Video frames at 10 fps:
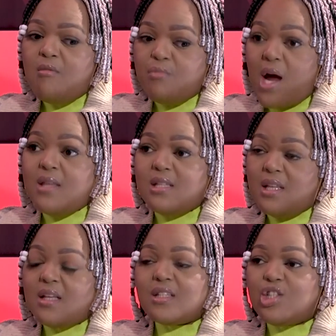brands
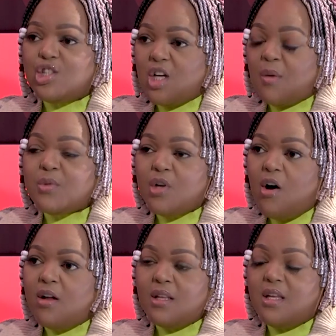that jumped
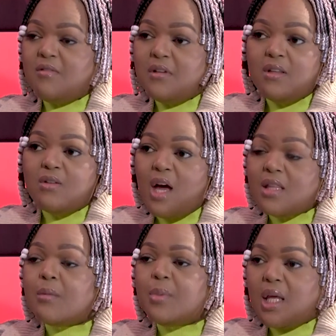on even at
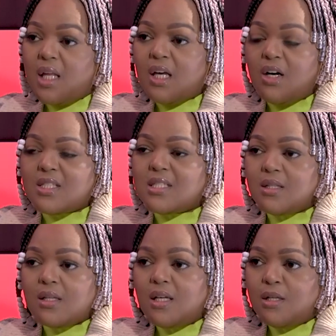the beginning are
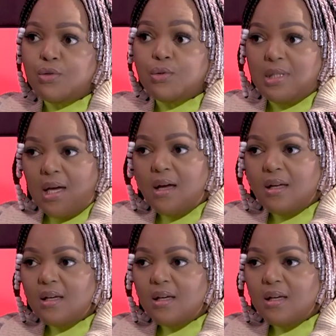still here today.